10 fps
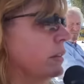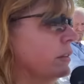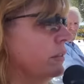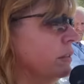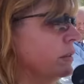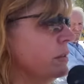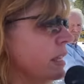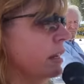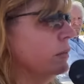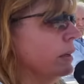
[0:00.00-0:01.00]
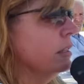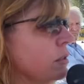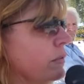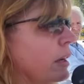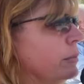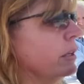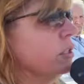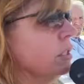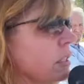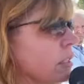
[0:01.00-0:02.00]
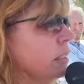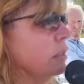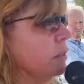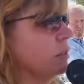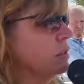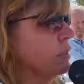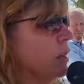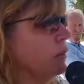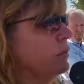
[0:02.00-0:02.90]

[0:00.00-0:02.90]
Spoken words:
earth knows how to raise her vibration and heal herself.